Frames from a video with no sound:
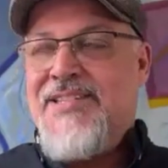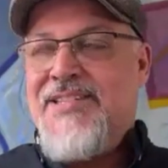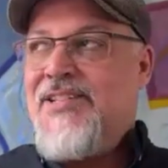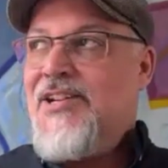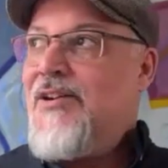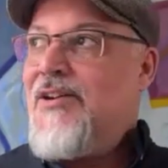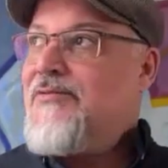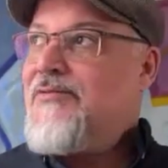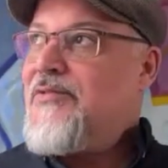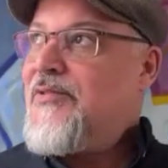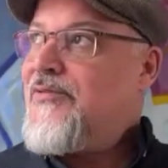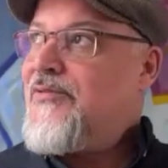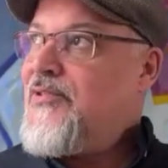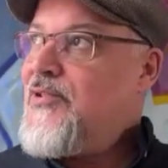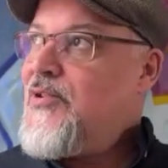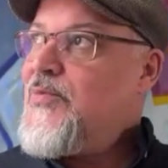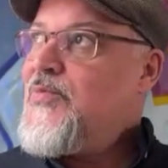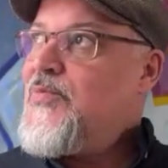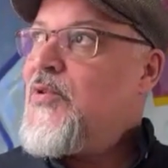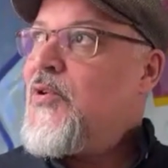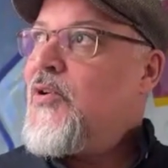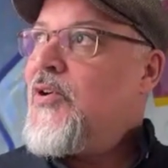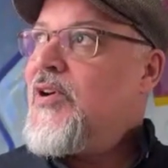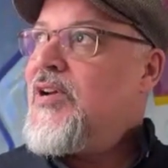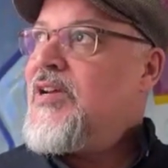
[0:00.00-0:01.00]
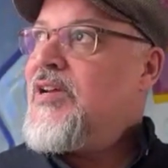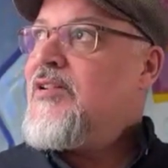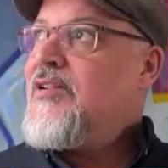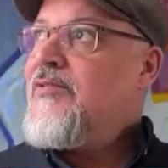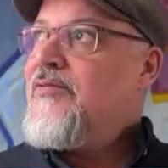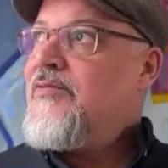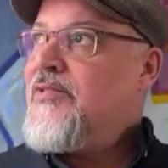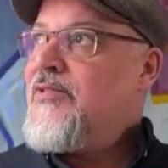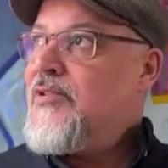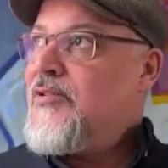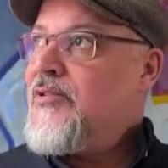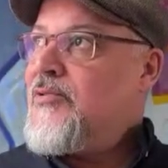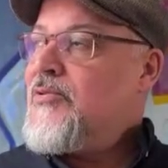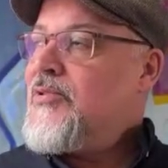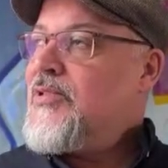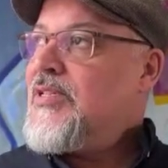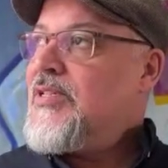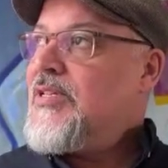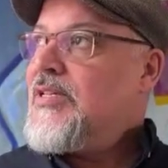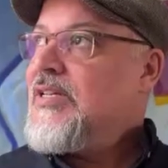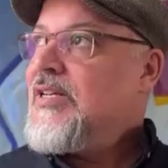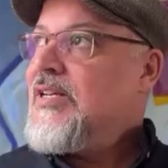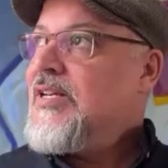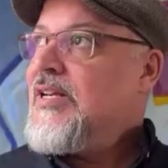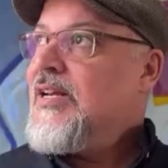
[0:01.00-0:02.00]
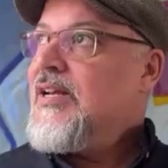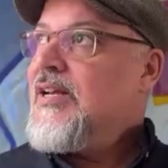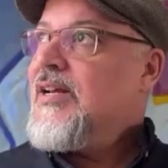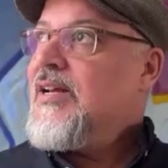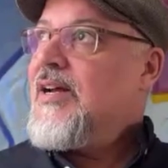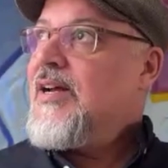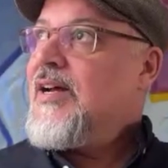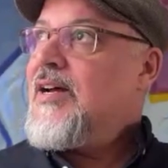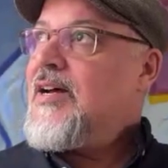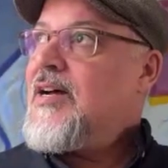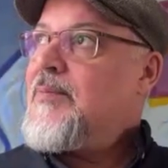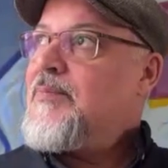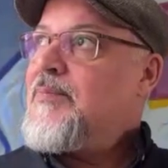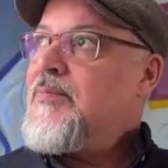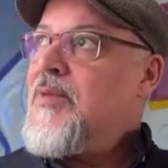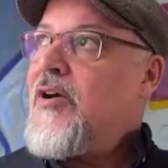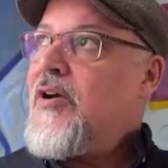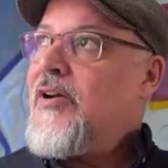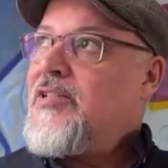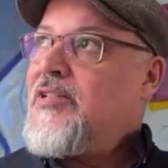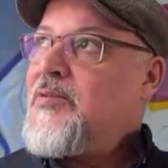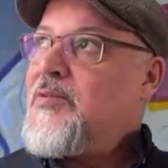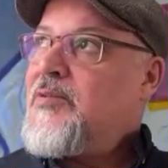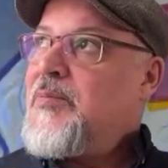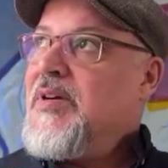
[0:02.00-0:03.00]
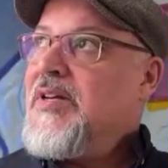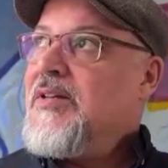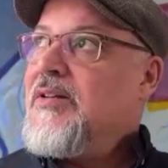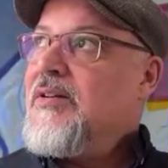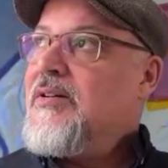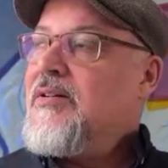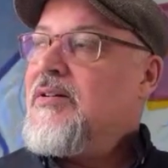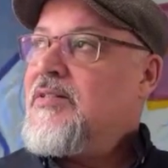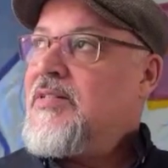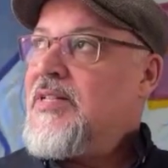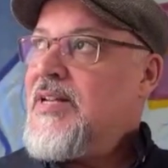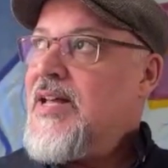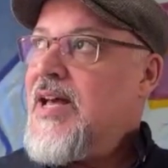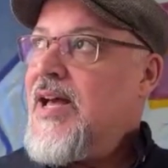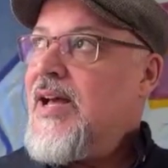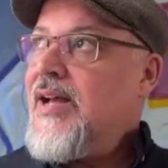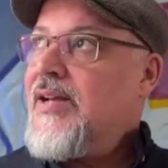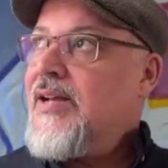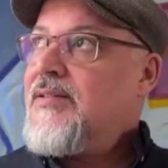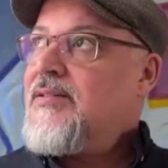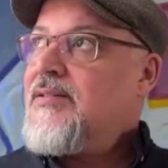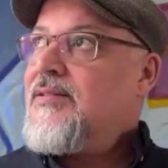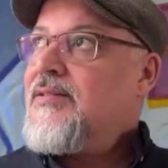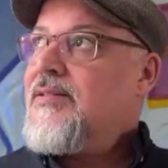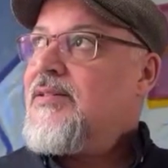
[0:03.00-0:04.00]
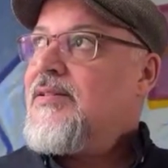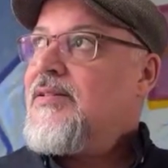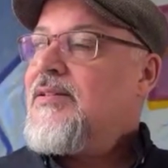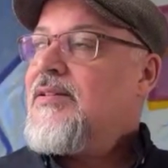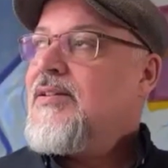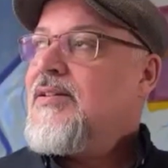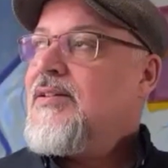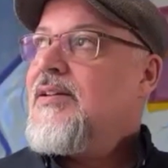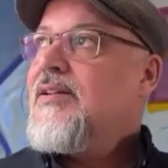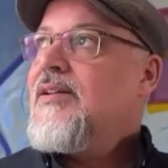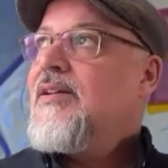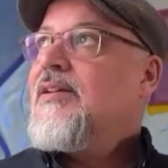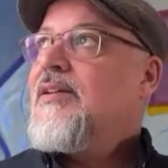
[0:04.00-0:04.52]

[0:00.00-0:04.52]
I still have a few more interviews. Marcus Miller is next.